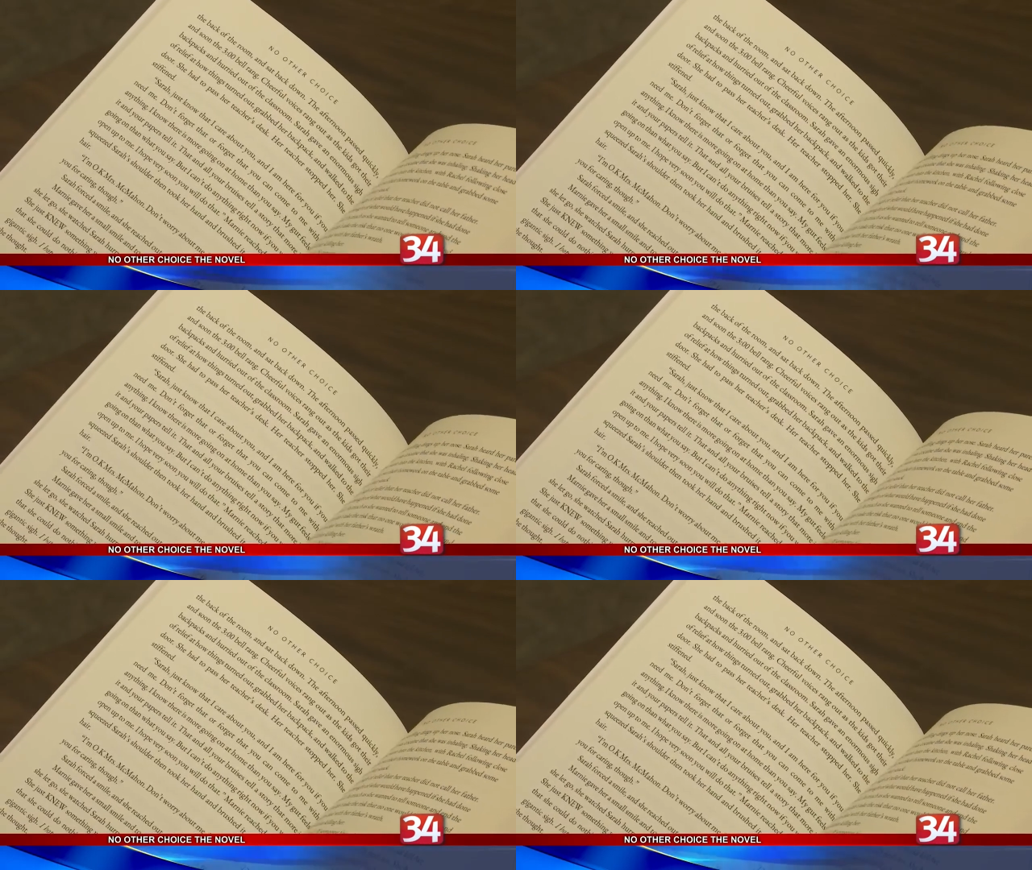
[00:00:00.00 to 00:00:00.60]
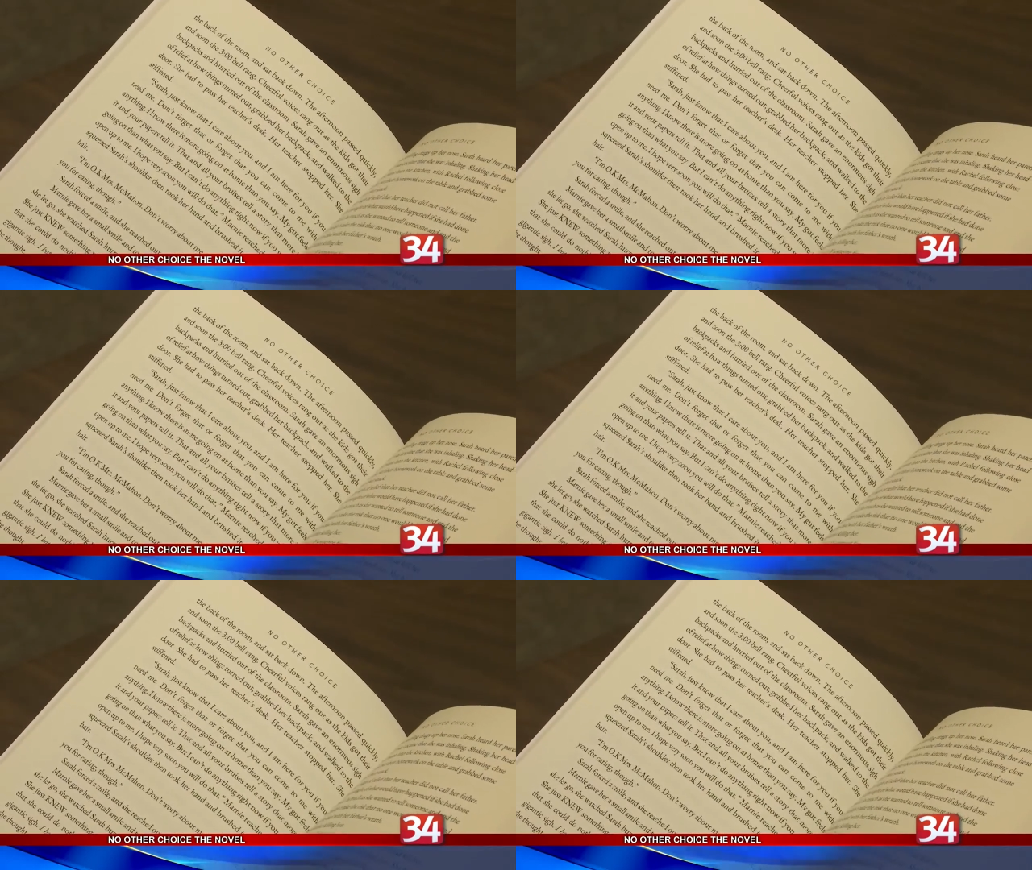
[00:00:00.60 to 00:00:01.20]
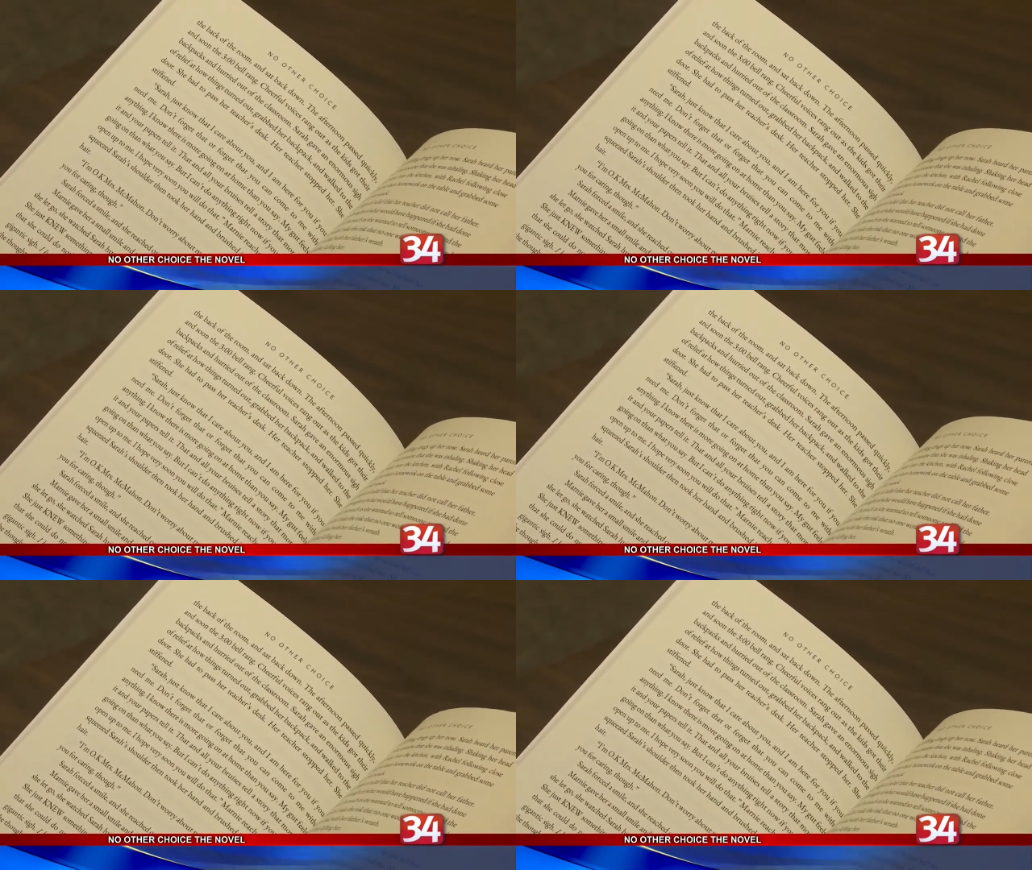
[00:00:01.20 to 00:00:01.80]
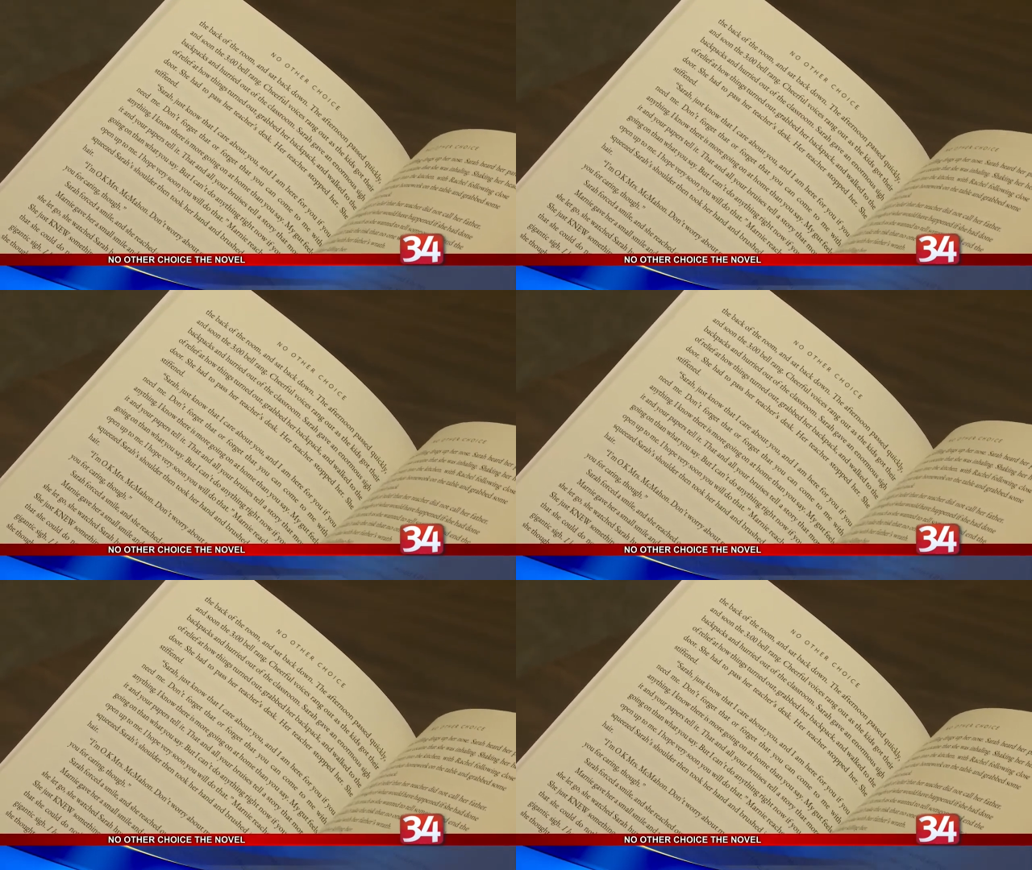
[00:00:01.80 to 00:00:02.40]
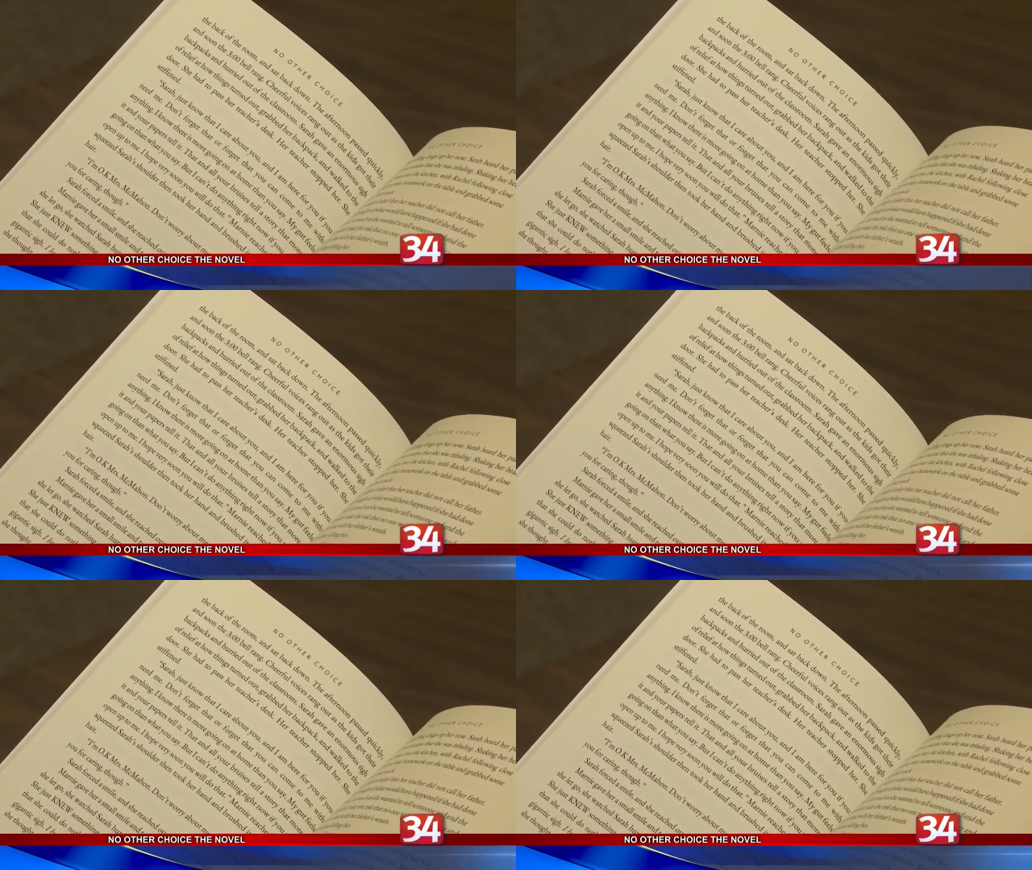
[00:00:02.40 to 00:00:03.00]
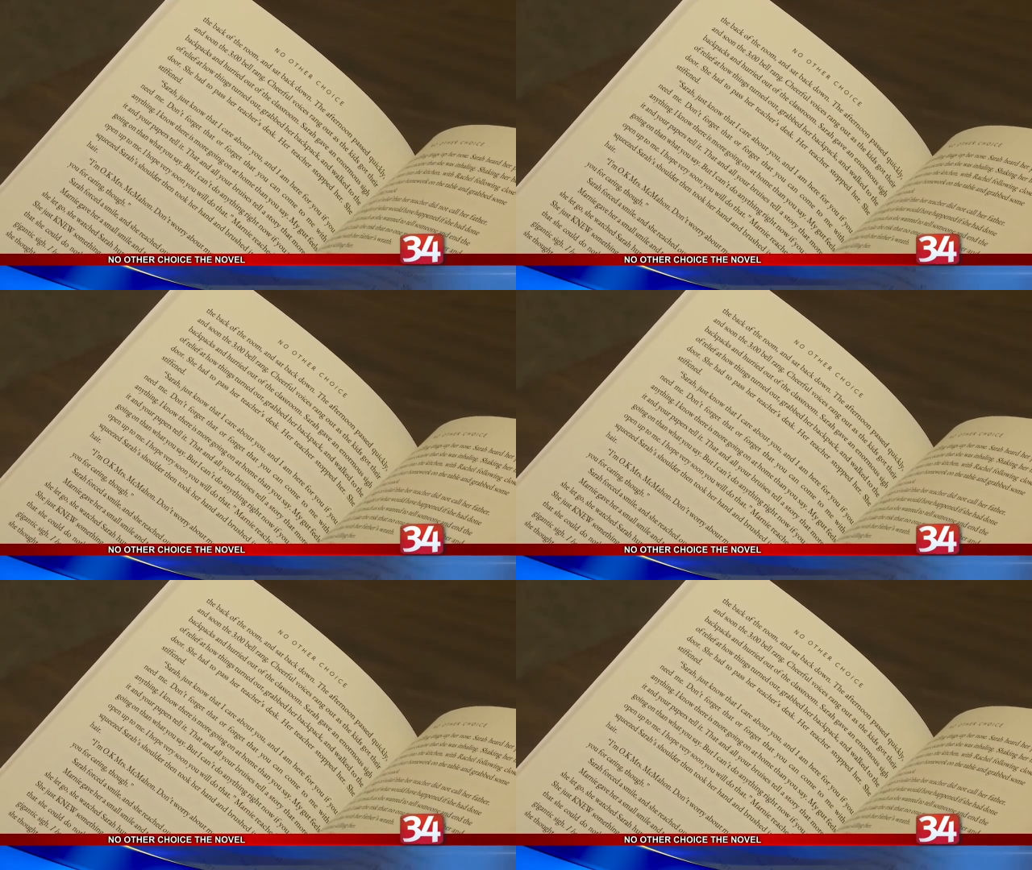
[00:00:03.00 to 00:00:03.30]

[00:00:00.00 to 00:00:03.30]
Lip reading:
No face is visible, so there are no lips to read.